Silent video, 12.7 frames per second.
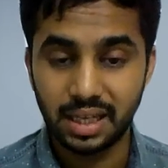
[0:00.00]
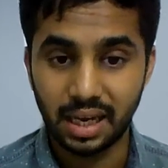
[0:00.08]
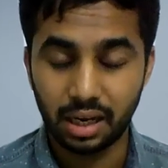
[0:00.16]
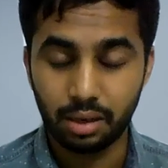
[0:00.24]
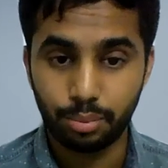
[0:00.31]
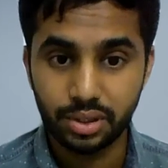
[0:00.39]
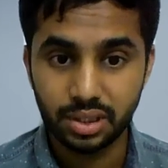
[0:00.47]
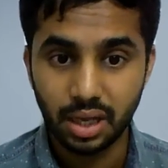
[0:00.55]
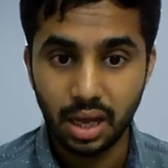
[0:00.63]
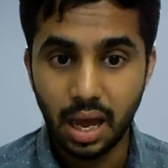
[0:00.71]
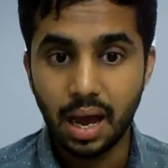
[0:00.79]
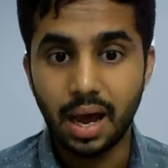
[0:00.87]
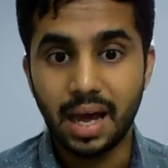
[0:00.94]
their inputs
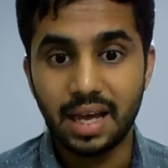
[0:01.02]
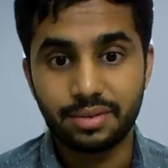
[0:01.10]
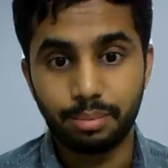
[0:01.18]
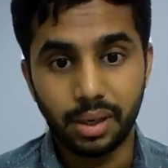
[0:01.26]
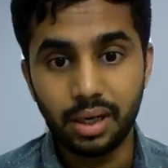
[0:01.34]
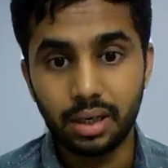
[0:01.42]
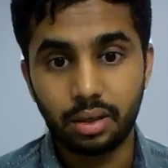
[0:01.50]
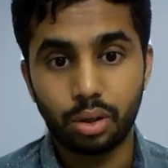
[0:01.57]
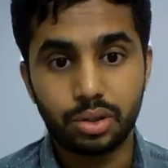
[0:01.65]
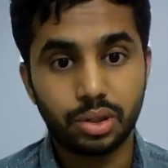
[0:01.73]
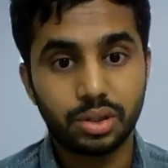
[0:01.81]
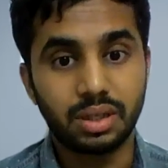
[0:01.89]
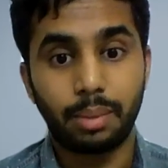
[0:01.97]
as but
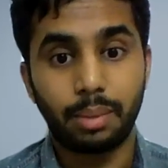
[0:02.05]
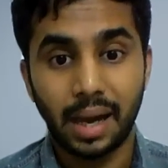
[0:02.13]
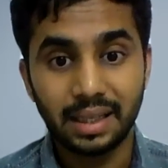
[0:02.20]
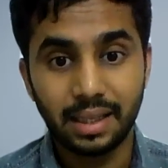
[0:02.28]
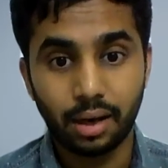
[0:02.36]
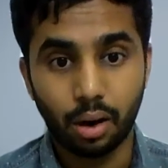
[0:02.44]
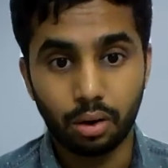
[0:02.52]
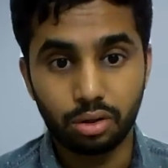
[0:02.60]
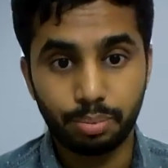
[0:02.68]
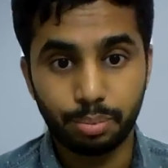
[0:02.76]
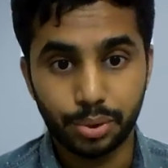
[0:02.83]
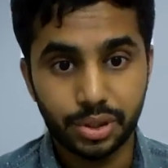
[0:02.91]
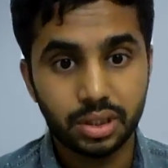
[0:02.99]
also supplying their
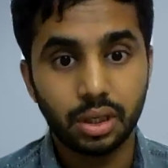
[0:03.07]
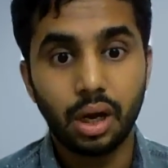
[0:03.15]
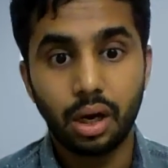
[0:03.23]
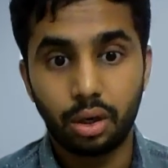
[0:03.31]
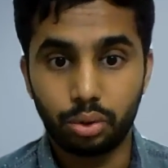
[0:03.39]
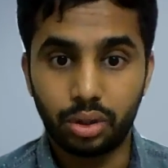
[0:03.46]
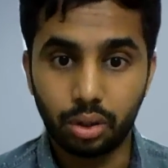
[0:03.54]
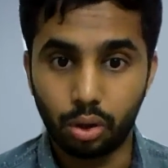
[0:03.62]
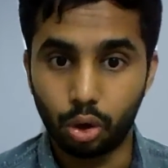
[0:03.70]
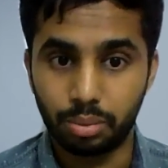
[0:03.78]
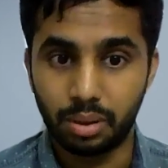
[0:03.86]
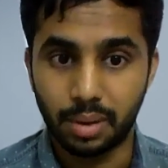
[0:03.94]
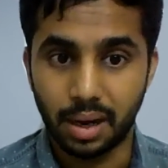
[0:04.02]
outputs to the
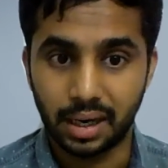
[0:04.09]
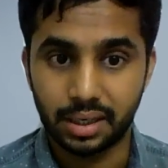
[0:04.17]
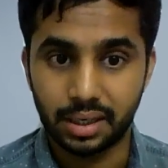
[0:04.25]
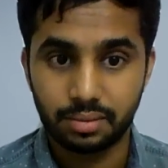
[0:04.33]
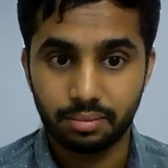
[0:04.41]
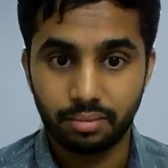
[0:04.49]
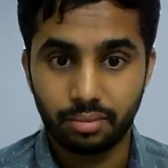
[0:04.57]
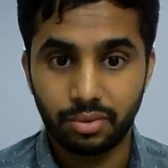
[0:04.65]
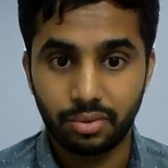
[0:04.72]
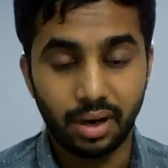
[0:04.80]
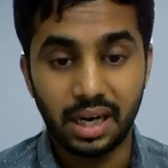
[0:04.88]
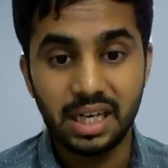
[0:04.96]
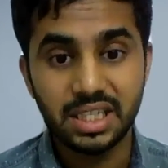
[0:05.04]
global markets.
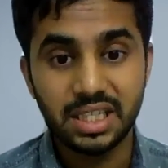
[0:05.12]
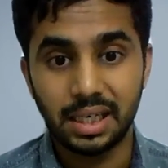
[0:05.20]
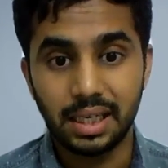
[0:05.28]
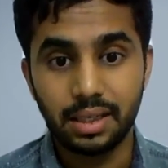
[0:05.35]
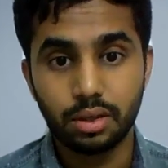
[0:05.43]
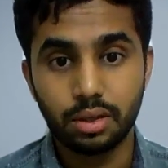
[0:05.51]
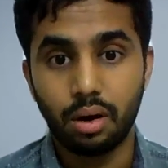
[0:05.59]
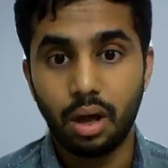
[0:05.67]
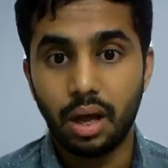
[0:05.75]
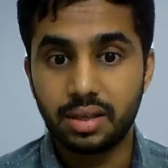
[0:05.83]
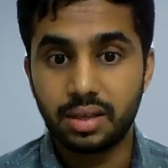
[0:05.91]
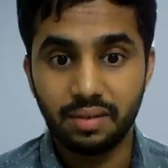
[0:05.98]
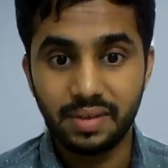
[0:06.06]
Additionally,
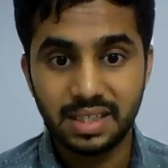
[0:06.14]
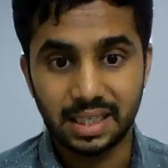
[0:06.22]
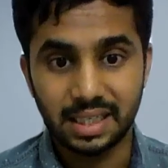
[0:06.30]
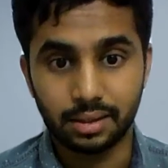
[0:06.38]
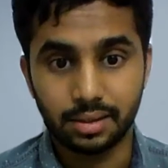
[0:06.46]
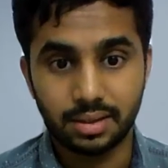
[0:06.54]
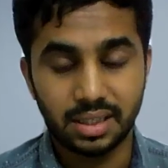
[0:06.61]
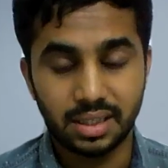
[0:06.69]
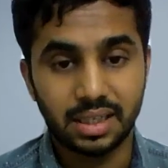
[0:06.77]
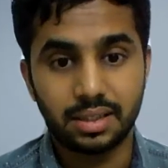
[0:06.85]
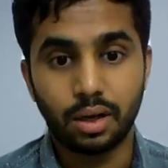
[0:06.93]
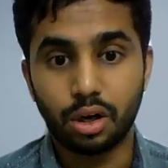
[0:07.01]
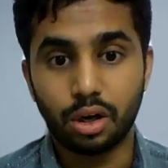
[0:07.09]
service sectors such
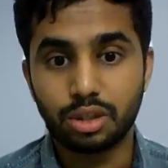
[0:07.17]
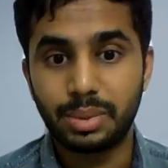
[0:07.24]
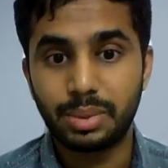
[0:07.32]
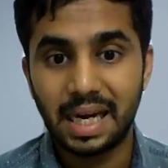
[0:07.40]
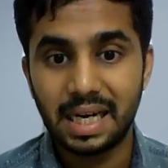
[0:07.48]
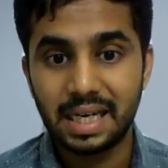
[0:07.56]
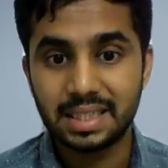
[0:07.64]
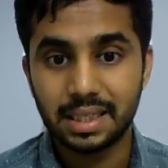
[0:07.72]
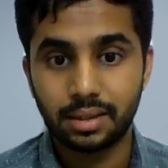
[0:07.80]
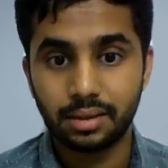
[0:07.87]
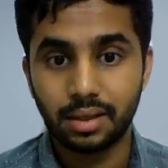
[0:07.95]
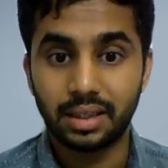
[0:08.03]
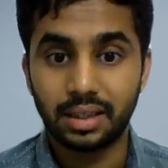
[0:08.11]
as the hospitality
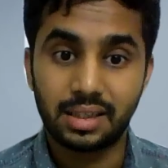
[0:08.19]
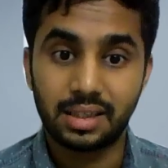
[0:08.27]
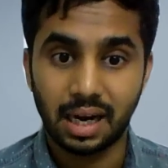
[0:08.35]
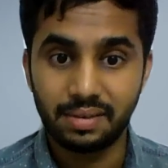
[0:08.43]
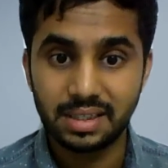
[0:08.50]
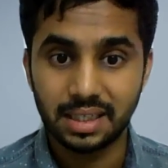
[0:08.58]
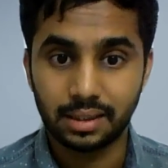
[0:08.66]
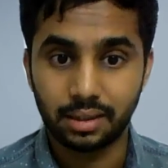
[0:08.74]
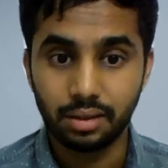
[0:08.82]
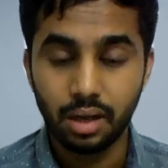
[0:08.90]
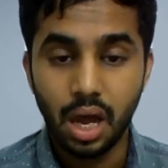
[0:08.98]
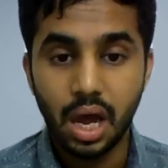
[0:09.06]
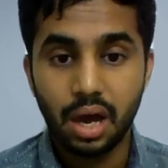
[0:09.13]
sector and the travel
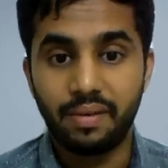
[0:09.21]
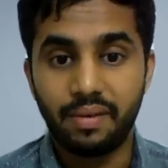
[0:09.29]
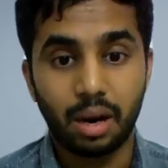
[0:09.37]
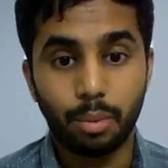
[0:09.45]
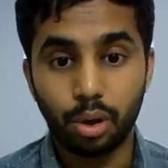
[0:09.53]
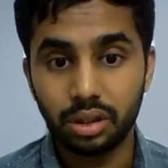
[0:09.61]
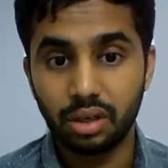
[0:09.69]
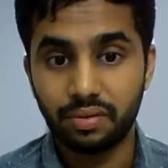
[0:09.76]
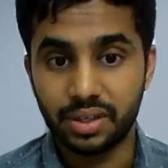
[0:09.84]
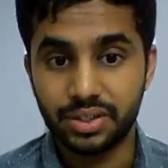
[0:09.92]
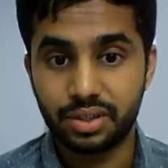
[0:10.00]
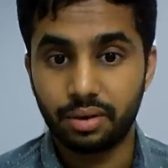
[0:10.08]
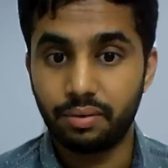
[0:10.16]
sector were among the
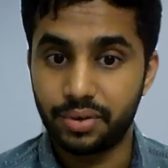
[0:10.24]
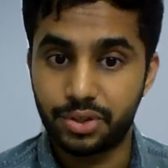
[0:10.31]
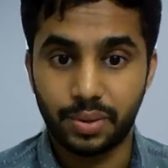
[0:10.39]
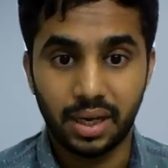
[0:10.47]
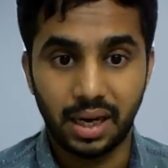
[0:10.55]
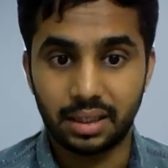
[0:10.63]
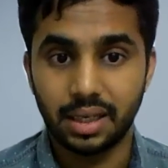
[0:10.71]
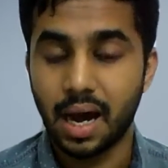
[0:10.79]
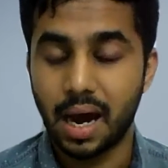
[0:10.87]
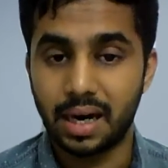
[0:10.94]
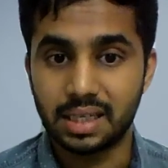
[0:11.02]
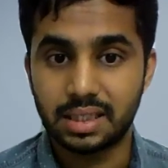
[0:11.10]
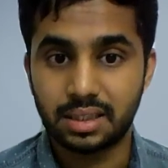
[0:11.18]
ones which were hit the
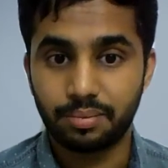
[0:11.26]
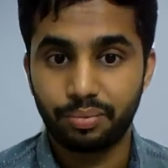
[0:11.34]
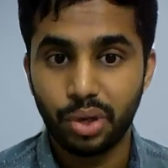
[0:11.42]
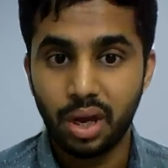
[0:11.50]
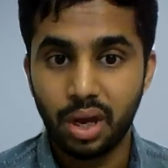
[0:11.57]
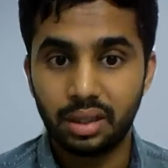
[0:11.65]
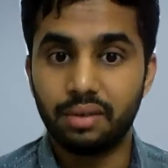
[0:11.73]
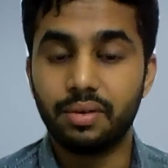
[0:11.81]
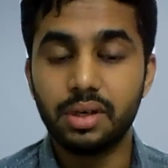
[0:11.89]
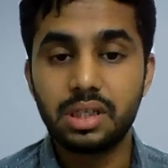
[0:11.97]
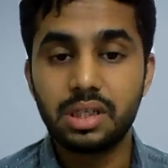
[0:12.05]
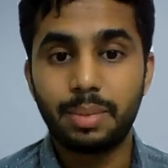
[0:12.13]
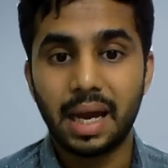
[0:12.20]
hardest. The
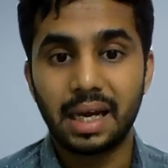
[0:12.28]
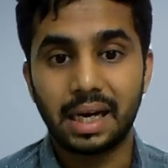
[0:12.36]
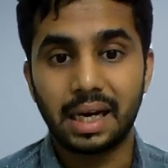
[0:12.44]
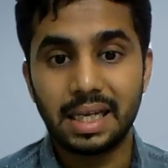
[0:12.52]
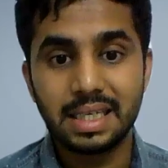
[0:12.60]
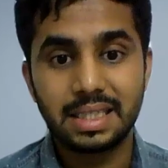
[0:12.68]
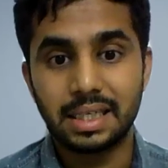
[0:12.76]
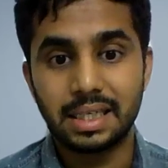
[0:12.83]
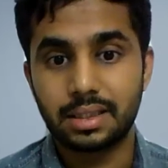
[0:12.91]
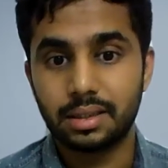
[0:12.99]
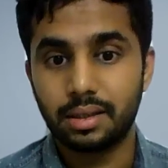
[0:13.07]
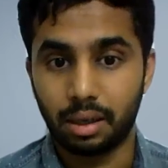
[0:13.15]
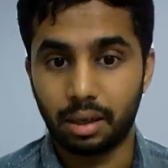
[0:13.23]
World Bank released
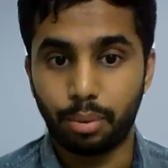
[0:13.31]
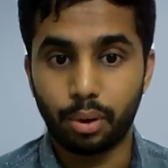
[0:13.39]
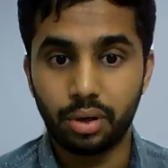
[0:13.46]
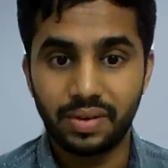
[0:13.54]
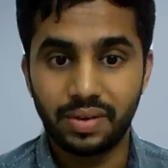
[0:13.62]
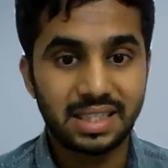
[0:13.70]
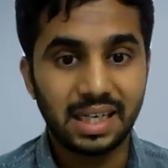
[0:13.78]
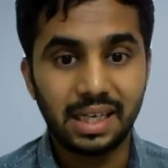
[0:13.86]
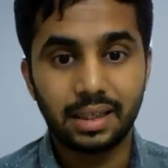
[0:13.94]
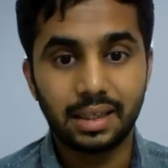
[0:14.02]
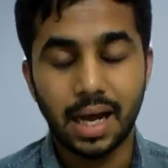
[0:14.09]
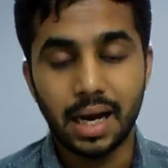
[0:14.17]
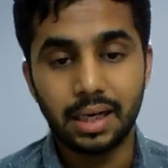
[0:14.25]
its report, which
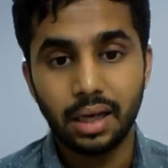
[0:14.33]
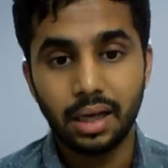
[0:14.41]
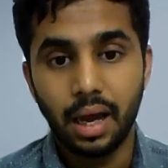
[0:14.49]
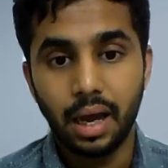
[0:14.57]
stated that